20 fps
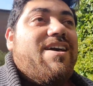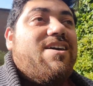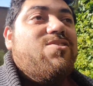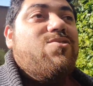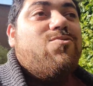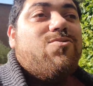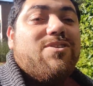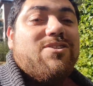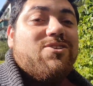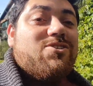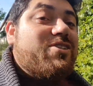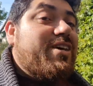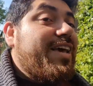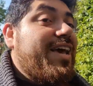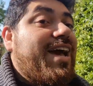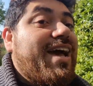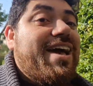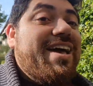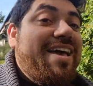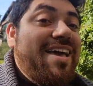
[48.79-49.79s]
and you want to say
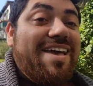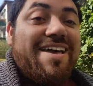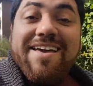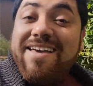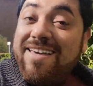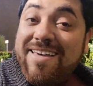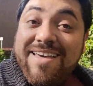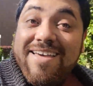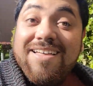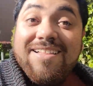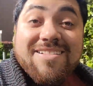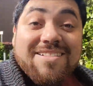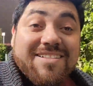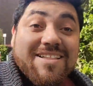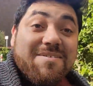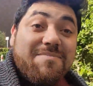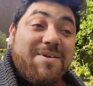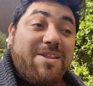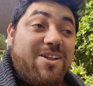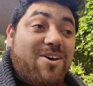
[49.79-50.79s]
hi,
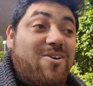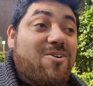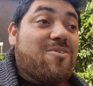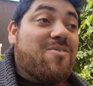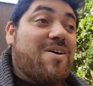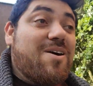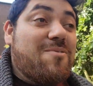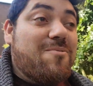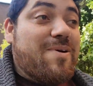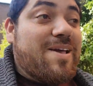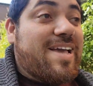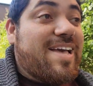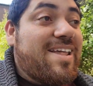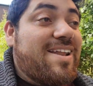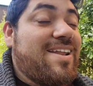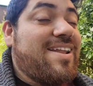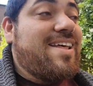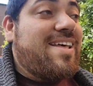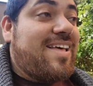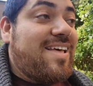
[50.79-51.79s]
let me know and we
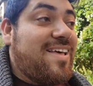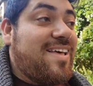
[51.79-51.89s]
can